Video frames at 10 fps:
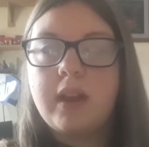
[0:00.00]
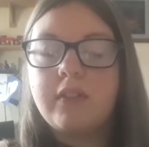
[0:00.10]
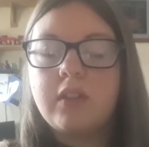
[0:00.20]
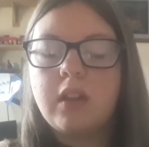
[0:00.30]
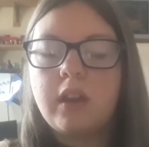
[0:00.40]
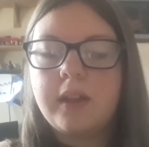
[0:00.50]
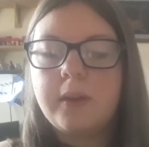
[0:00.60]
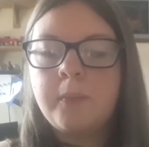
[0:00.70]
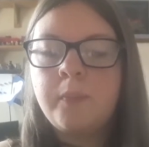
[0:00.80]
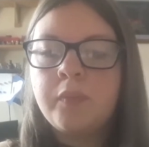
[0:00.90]
we have to
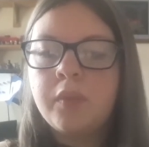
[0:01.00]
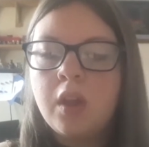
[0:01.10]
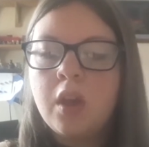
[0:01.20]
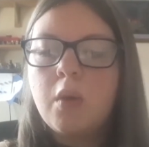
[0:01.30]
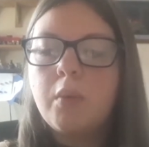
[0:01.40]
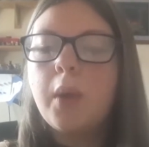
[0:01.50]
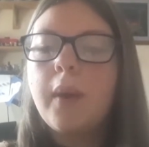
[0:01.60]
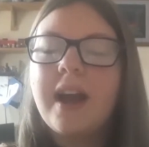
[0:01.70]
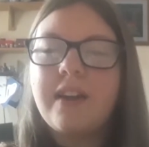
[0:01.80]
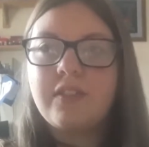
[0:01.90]
like we
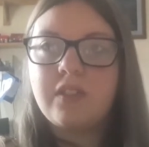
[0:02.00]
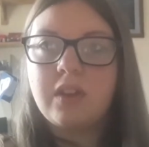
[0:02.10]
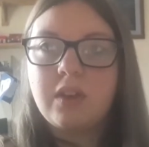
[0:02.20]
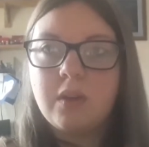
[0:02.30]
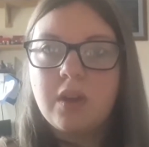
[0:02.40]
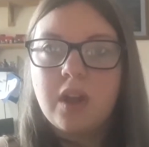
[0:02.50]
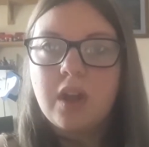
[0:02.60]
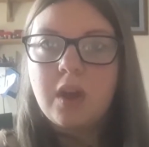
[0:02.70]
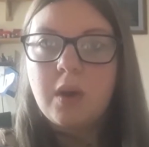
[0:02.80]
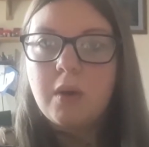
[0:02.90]
don't have to
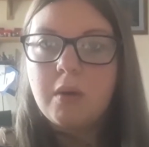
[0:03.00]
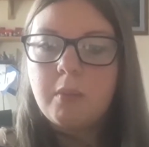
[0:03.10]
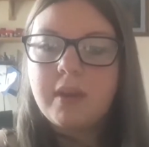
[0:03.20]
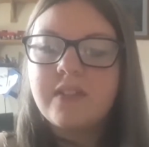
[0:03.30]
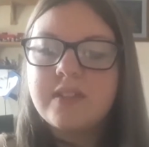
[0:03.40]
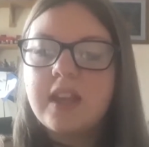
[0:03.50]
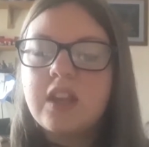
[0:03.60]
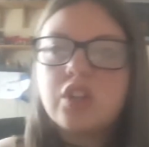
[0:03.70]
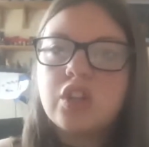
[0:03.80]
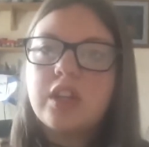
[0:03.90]
we have a
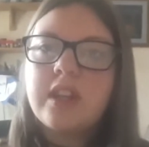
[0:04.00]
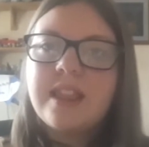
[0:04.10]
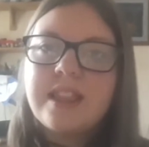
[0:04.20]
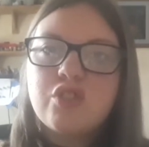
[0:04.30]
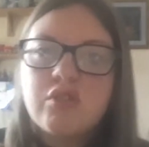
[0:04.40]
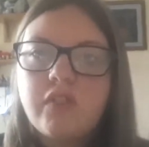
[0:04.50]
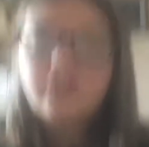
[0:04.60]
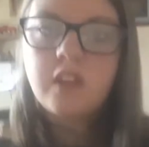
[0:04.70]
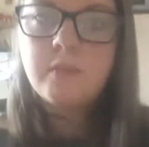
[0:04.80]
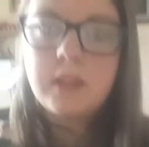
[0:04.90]
station literally
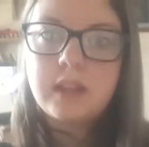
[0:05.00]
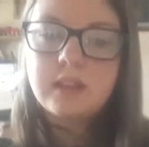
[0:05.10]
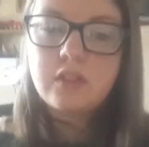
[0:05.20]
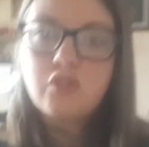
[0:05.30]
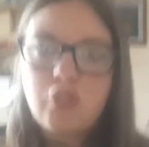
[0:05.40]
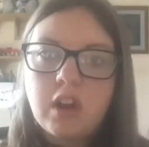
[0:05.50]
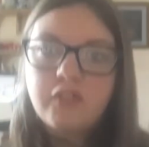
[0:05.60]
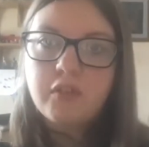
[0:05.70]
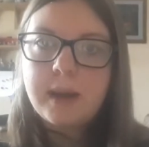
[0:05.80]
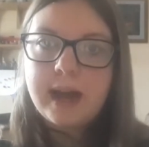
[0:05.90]
five minutes
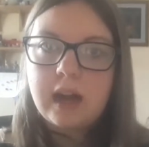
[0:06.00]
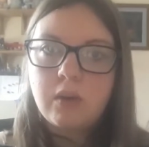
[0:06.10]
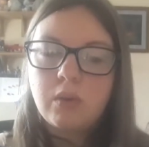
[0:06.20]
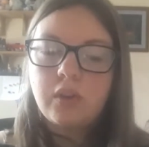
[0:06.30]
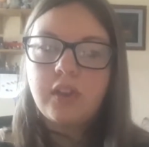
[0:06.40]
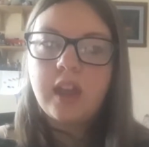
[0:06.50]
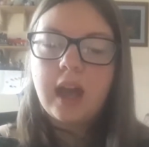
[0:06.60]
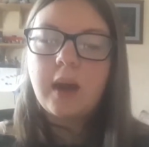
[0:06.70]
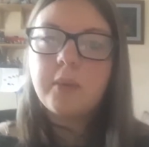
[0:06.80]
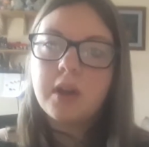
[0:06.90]
drive from our house
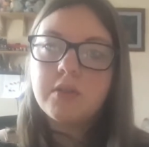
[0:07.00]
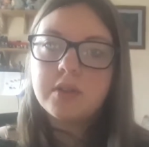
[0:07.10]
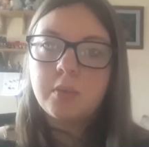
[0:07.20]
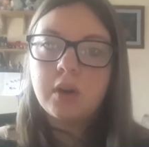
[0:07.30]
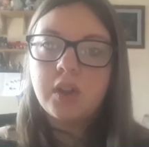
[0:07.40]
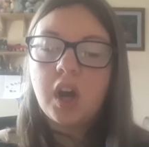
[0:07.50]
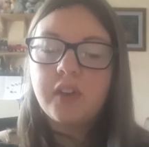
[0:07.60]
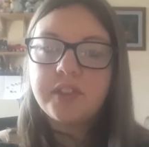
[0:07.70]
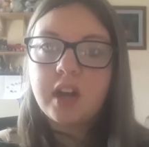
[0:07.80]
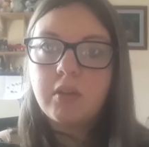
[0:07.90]
and we're going to one
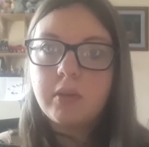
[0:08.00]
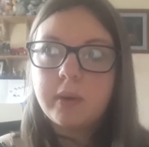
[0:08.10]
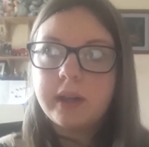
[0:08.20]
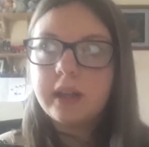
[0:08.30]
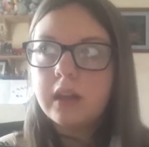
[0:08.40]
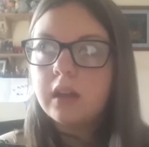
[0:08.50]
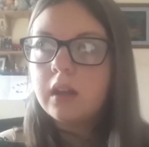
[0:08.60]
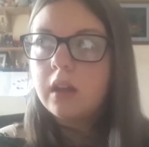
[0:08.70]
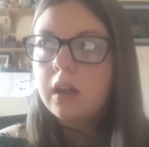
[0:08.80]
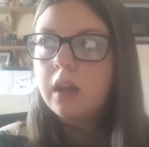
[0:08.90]
half an hour away
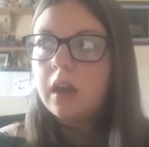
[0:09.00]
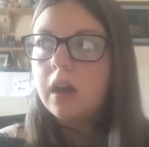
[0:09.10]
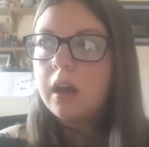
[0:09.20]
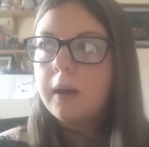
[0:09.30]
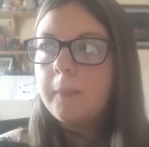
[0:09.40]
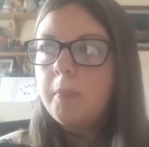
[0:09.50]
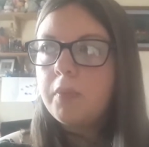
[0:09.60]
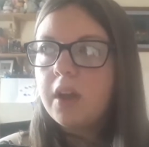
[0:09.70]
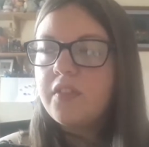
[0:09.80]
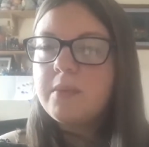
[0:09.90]
um,
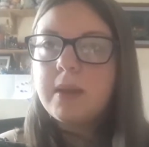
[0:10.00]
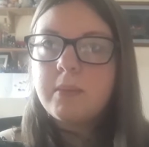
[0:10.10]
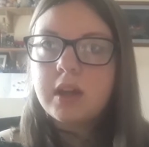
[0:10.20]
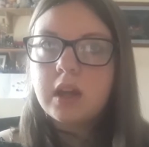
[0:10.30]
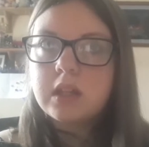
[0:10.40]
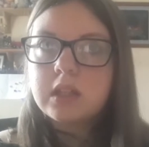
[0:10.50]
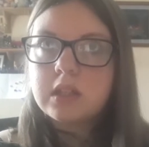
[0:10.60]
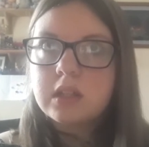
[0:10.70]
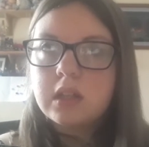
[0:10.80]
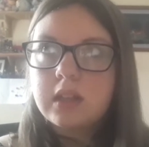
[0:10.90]
i think mainly
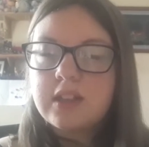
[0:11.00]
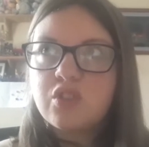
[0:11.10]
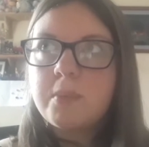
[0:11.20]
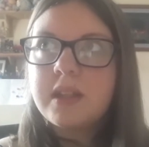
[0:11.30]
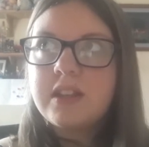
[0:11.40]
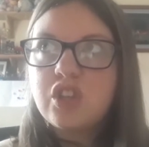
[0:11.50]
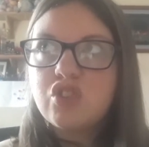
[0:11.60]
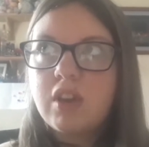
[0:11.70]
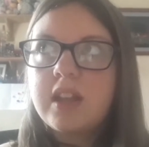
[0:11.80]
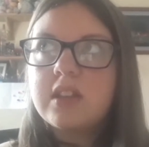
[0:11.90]
because there's not many
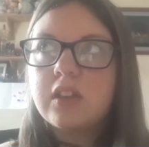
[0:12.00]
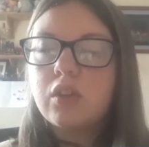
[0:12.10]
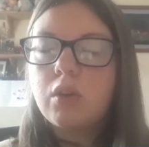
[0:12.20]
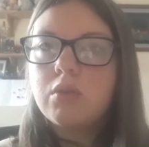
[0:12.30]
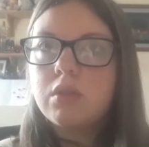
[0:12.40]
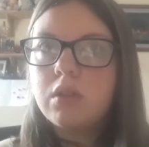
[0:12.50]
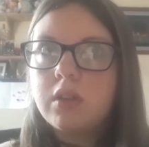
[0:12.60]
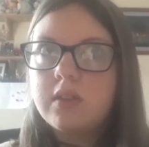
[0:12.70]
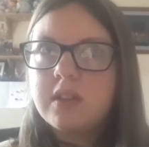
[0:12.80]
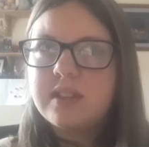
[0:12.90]
trains that go to
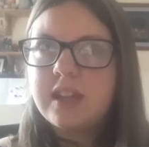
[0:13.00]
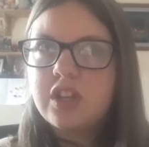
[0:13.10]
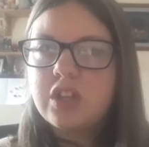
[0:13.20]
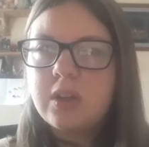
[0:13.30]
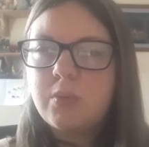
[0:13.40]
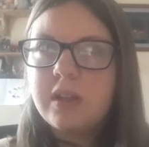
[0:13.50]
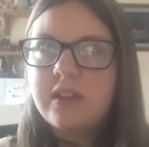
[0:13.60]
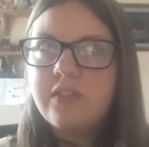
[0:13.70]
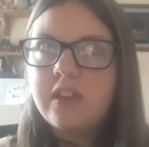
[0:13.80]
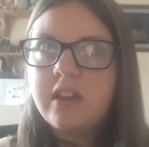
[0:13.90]
the, station that we
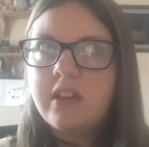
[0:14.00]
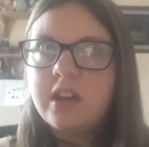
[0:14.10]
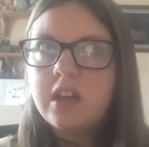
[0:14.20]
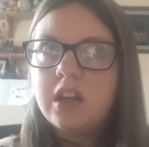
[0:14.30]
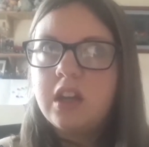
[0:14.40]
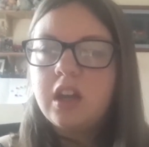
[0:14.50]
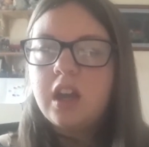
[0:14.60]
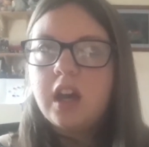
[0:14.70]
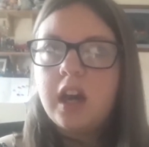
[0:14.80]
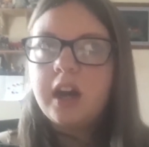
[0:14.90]
live near
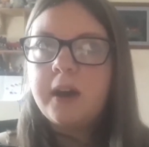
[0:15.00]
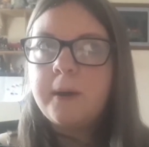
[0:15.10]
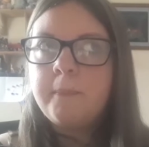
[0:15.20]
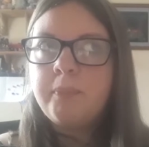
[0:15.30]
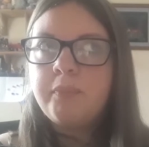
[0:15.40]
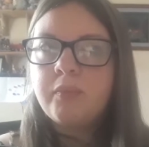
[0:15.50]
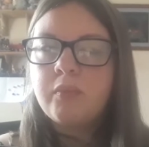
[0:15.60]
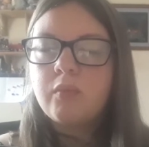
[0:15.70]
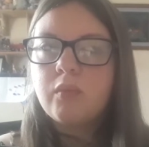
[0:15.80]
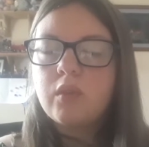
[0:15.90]
um,
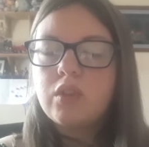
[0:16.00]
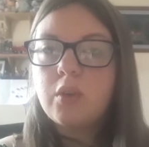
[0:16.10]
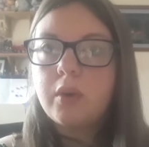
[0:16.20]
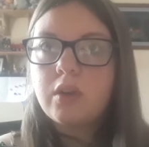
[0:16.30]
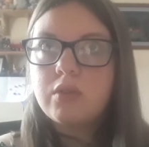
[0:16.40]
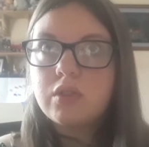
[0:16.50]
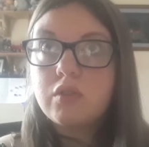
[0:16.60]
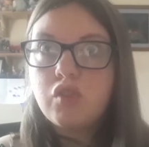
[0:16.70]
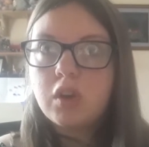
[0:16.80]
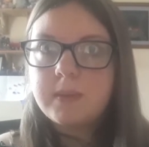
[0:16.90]
so we're going
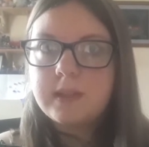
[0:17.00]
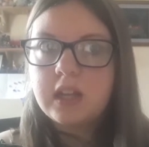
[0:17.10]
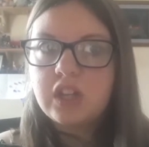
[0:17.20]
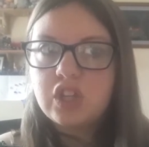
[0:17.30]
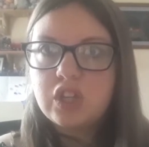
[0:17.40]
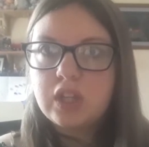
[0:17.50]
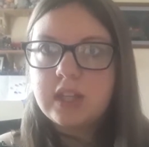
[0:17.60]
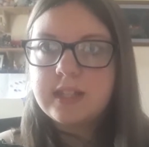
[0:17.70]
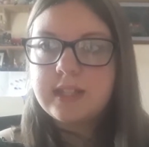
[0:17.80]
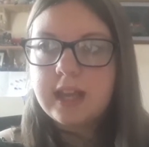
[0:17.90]
to rugby station
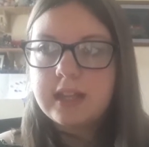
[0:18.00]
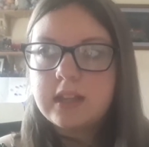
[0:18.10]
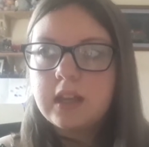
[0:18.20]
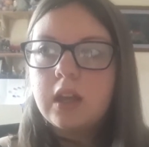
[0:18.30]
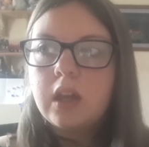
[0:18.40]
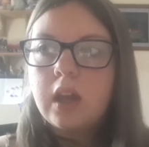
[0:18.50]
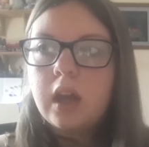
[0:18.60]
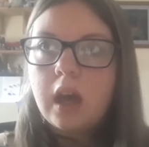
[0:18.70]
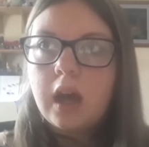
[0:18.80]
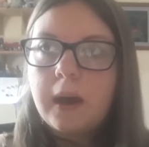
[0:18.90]
instead
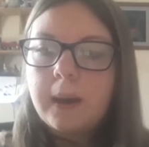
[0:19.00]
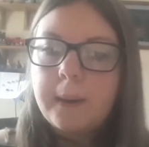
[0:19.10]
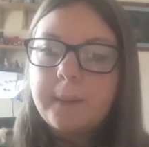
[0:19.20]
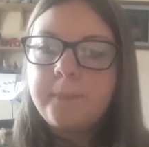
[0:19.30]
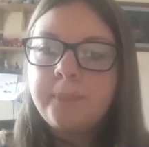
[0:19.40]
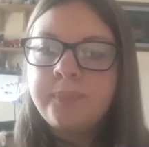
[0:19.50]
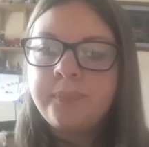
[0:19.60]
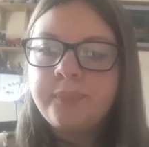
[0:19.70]
um,